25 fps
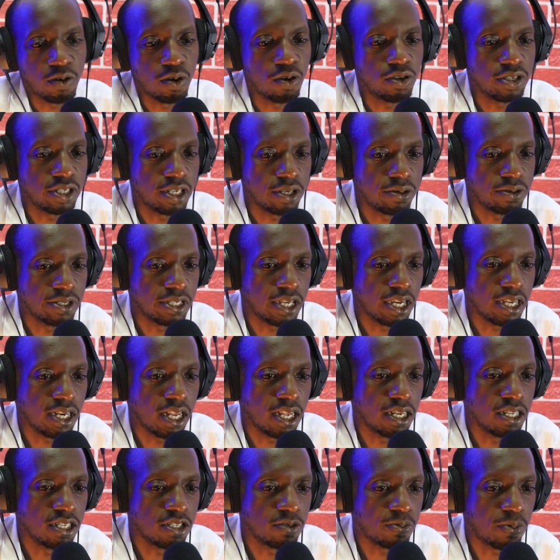of course he
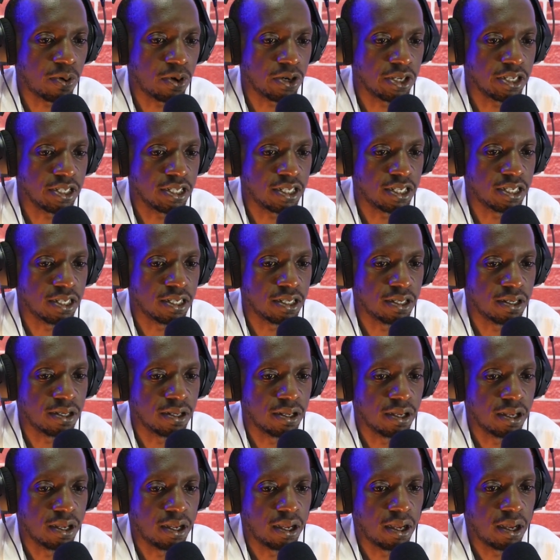resigned at this point
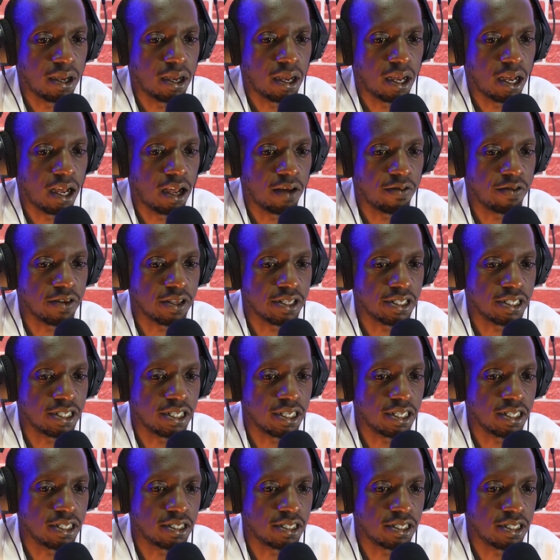having
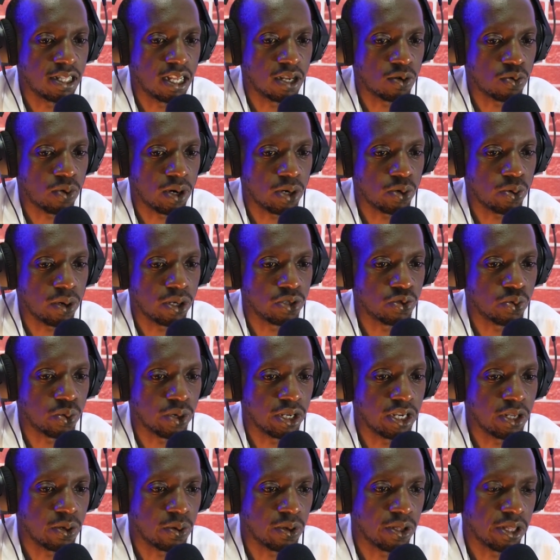seen that white was
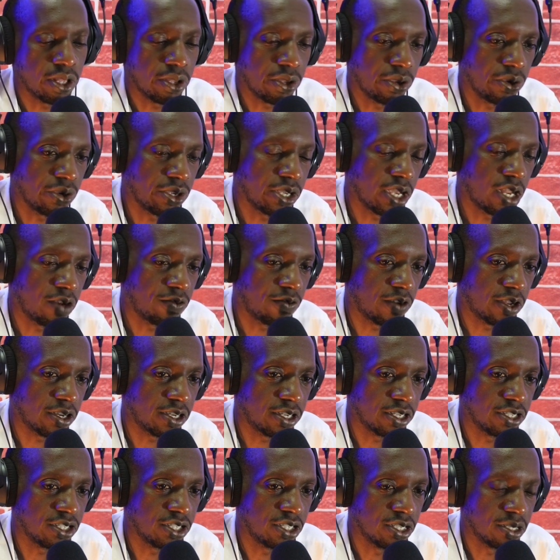winning with a huge
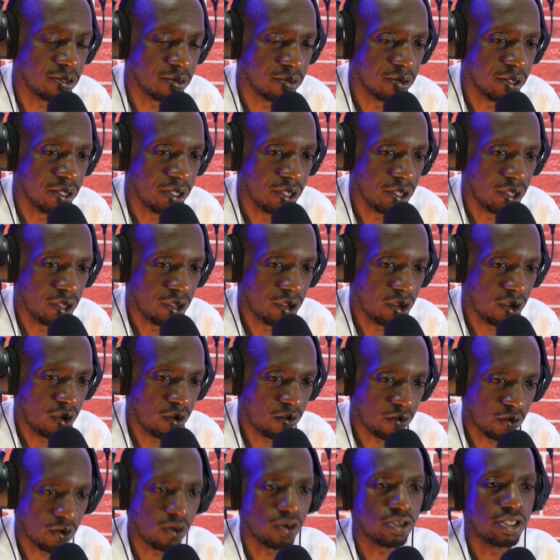advantage
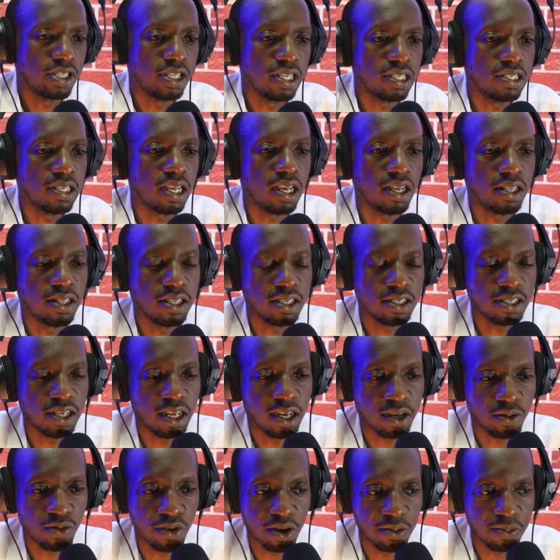of course these are
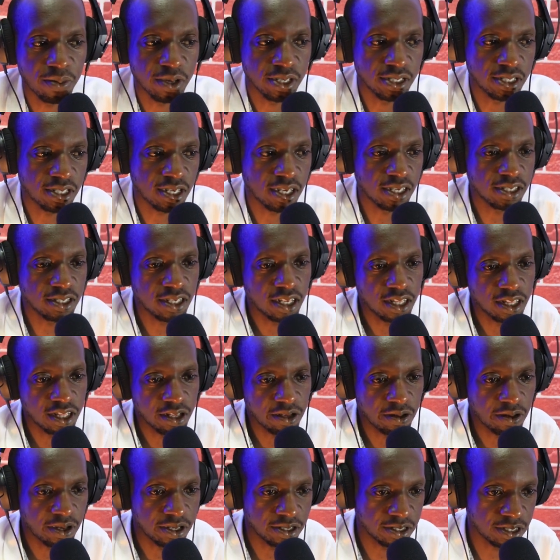these are grandmasters
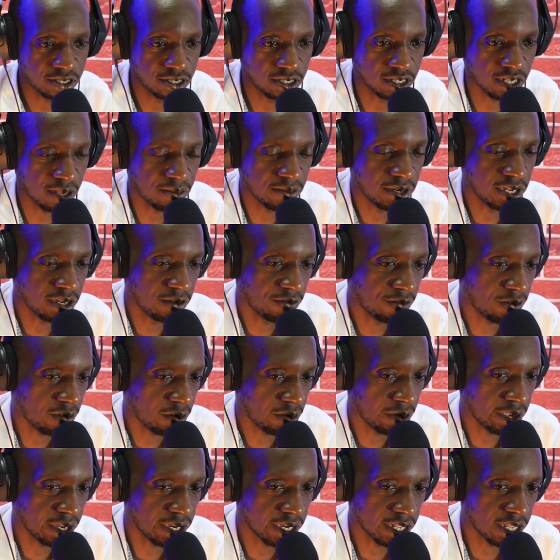and there was some need
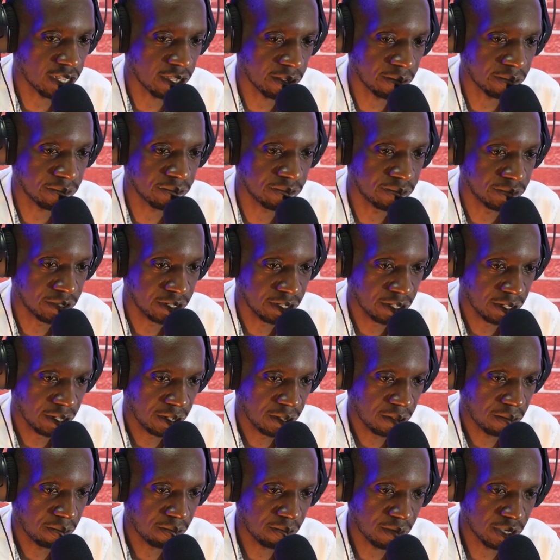for endgame
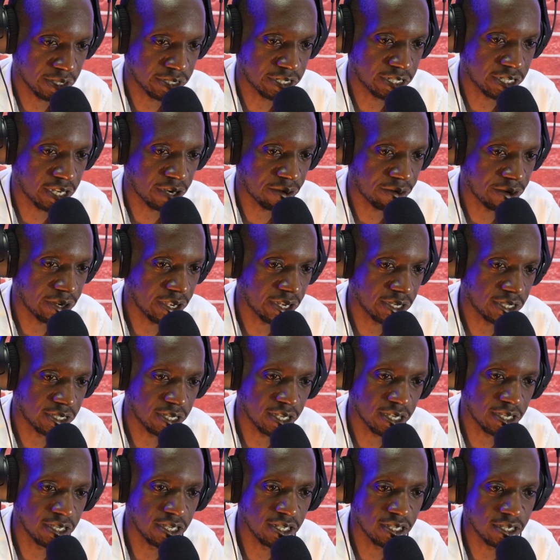mastery
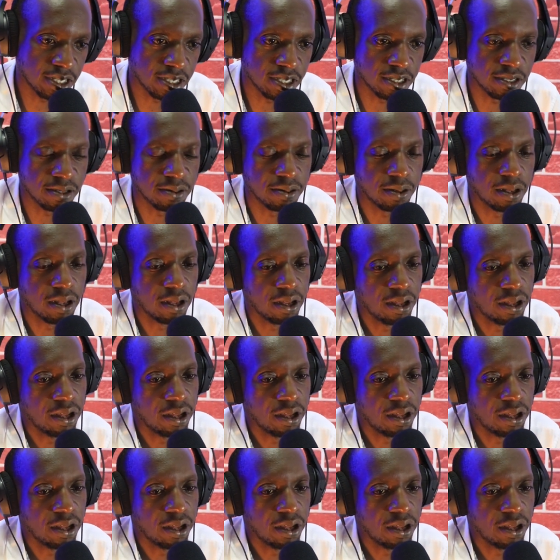and technique